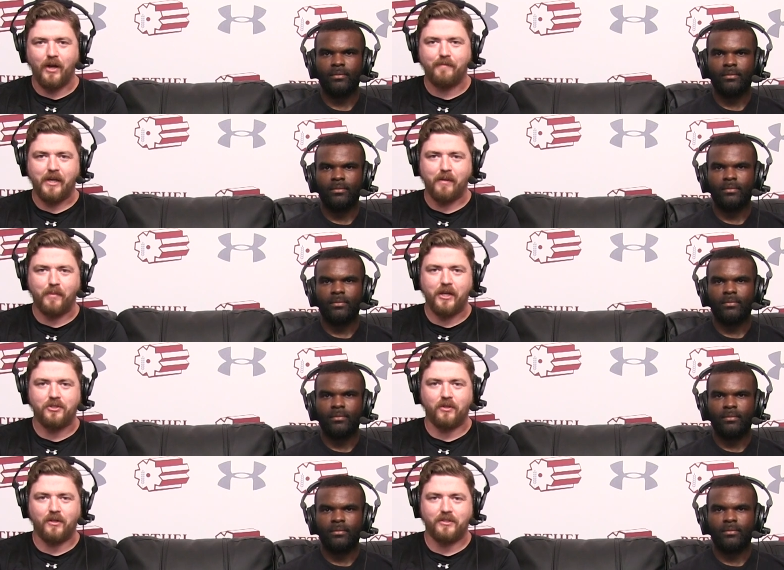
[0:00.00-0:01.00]
Speaker 1: I'm Dan
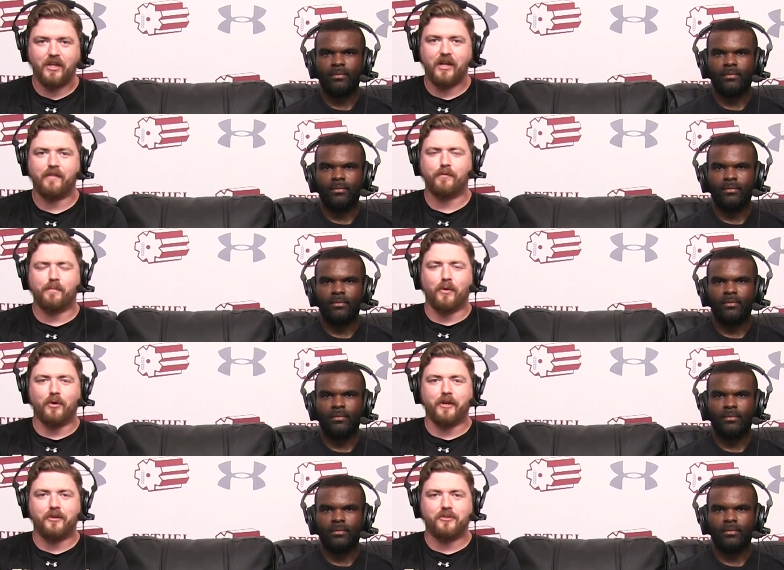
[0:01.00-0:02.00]
Page alongside head
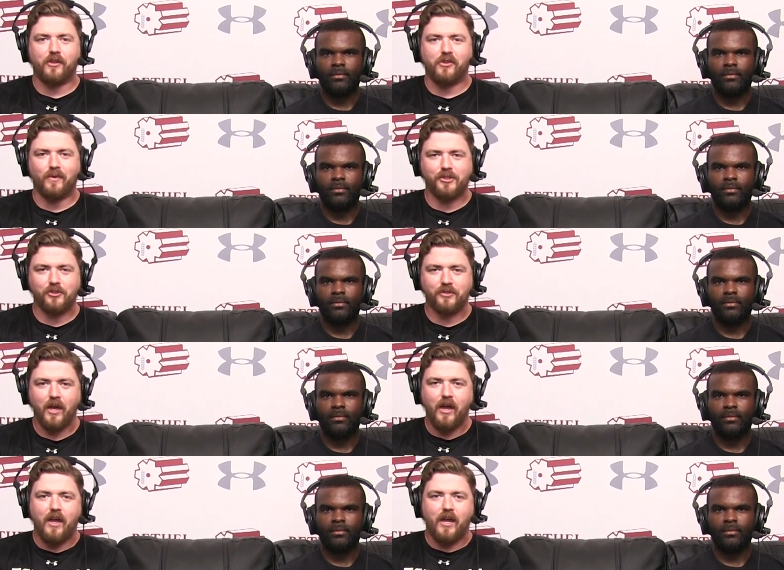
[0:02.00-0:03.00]
football coach of the Threshers,
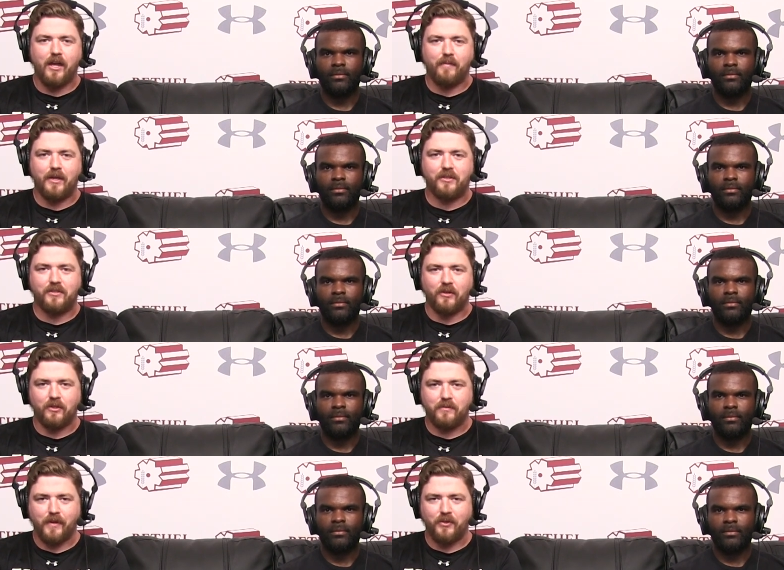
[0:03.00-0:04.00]
A.B.
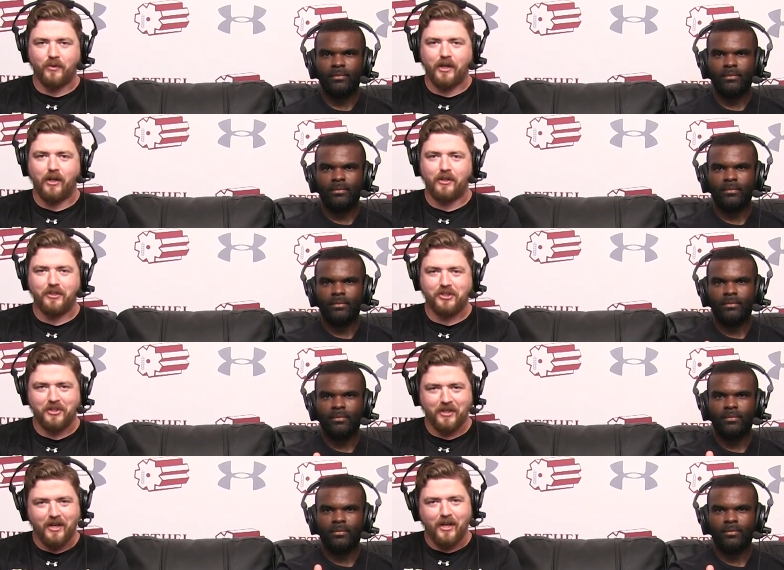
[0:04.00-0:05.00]
Stokes, Bethel
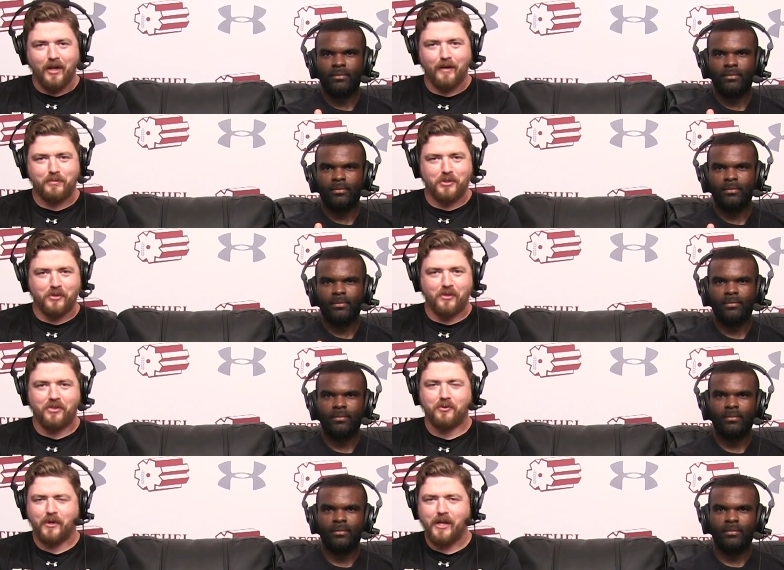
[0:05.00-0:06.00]
College, up to
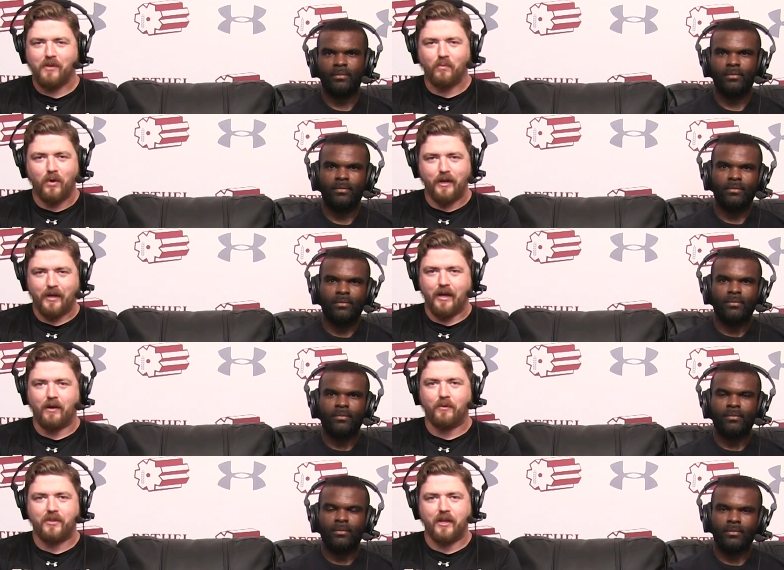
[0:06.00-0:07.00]
3 and 1
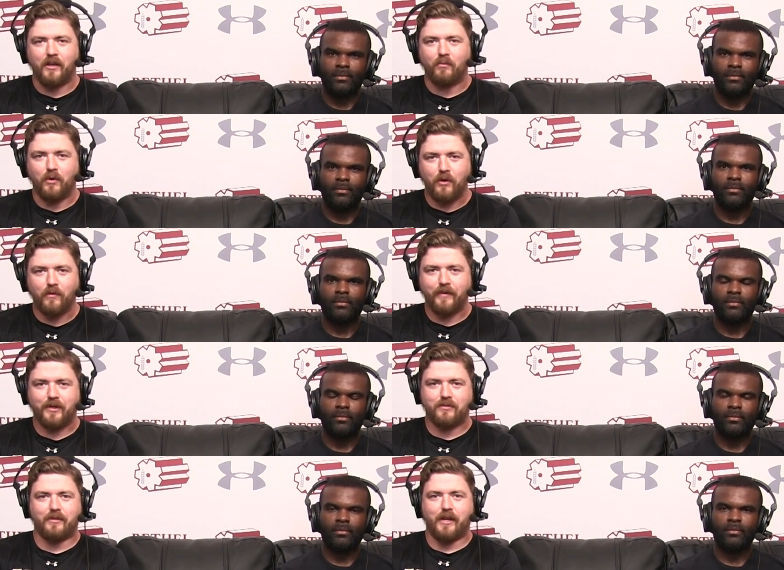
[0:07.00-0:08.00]
now with a road
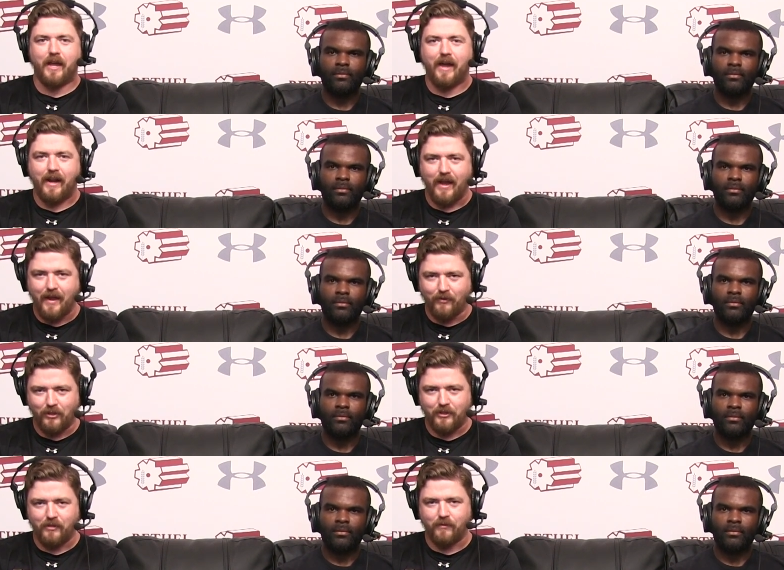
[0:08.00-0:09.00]
victory at
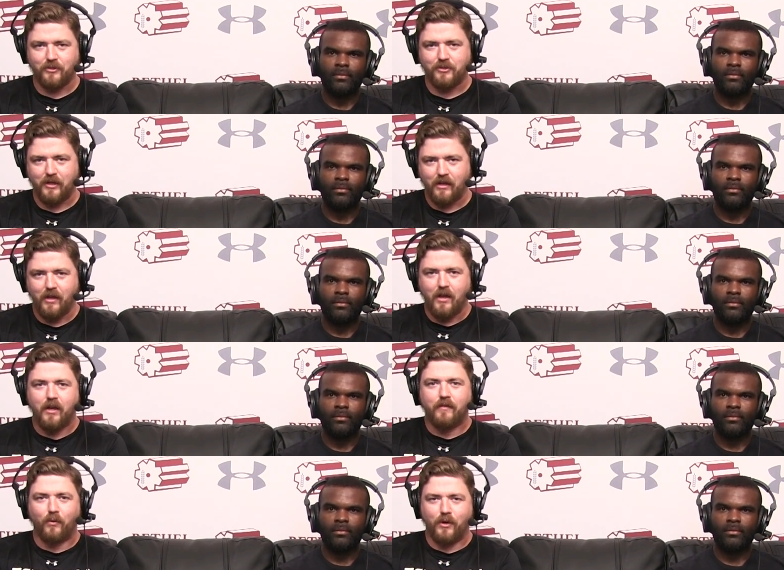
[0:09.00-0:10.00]
Avila University,
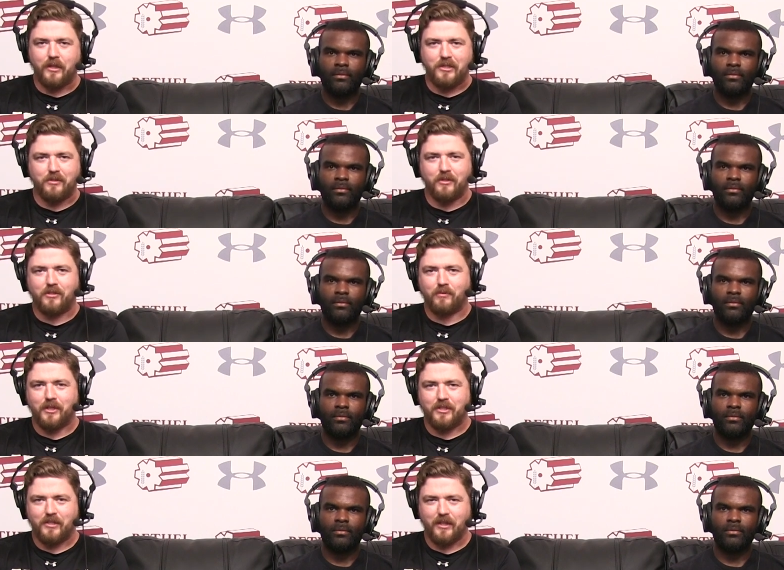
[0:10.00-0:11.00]
42 to
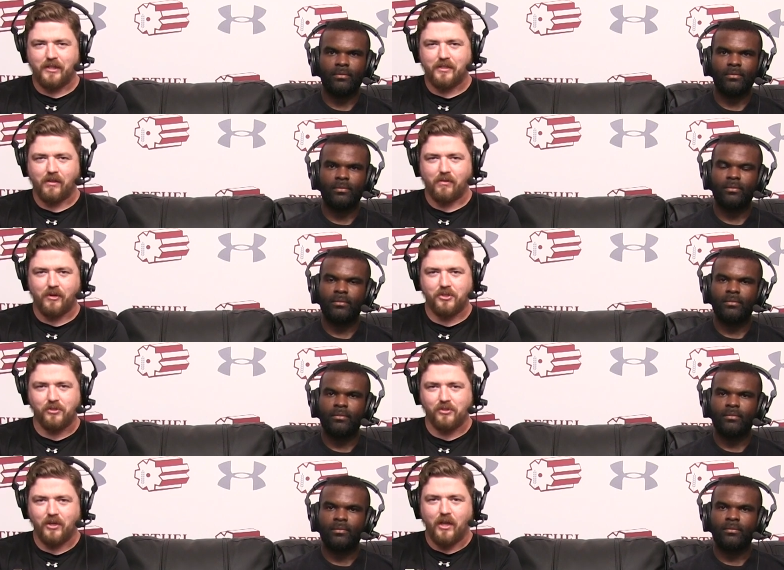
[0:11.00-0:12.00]
26. The
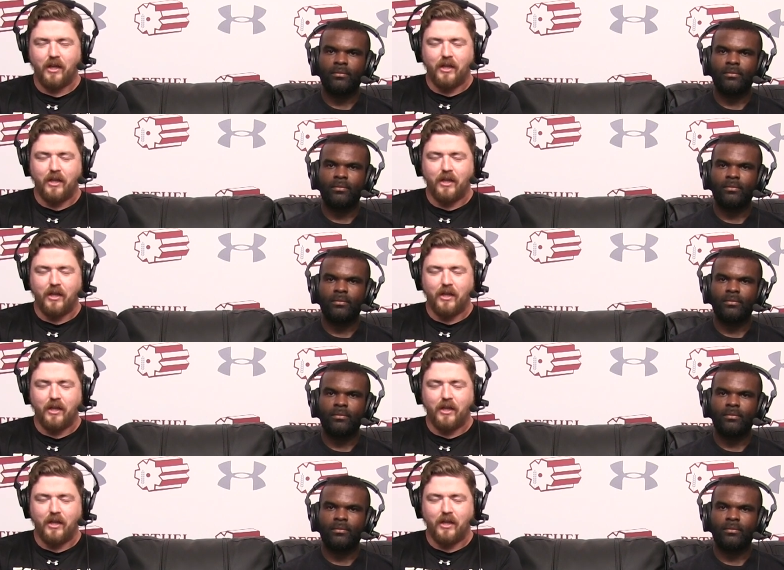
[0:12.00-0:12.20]
Threshers